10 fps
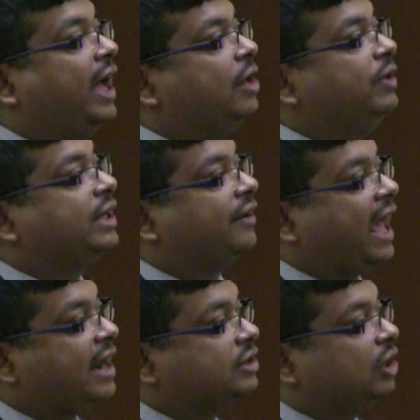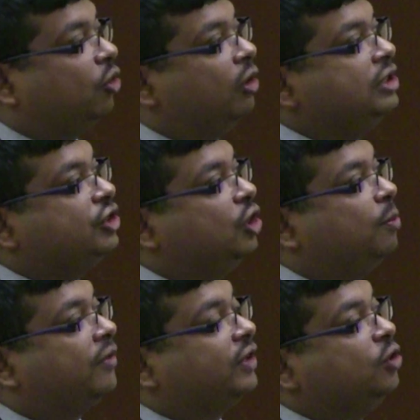and we cracked the whole
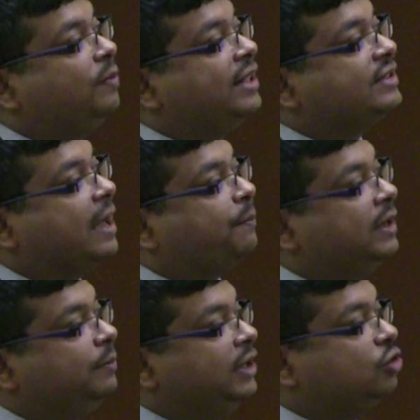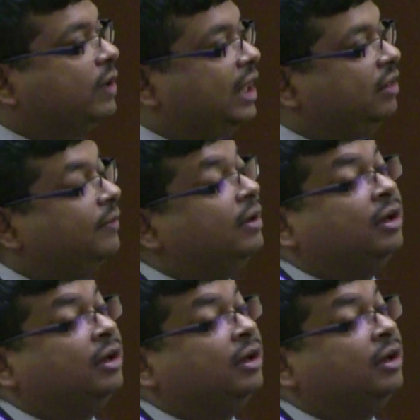genome of the human sample B12.